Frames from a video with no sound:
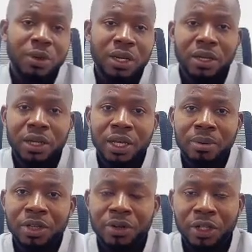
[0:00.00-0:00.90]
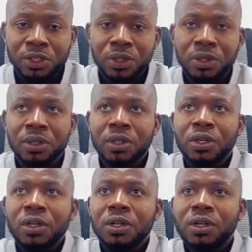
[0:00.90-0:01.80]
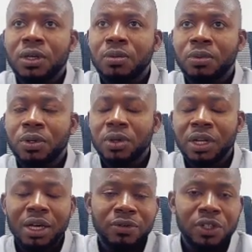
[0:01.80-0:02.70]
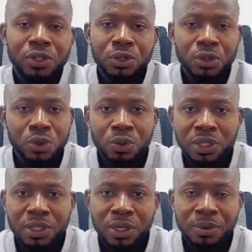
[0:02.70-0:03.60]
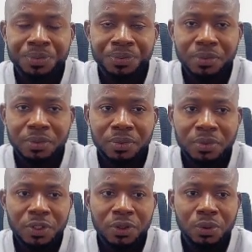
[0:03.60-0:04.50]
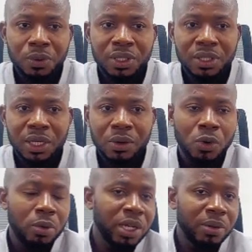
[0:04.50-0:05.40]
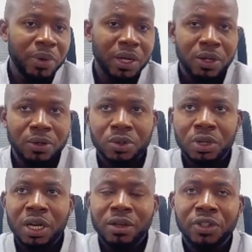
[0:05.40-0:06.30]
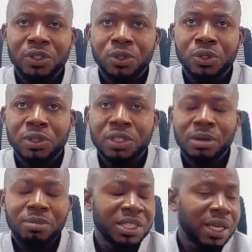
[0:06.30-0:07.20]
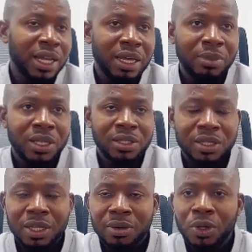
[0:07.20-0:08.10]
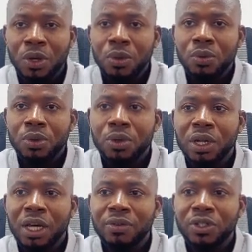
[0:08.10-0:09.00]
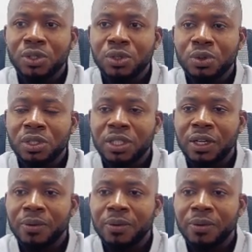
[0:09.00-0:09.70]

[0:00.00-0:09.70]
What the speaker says: panel erection. We don't have issues with wobbling panels. We don't have issues with misalignment. We don't have issues with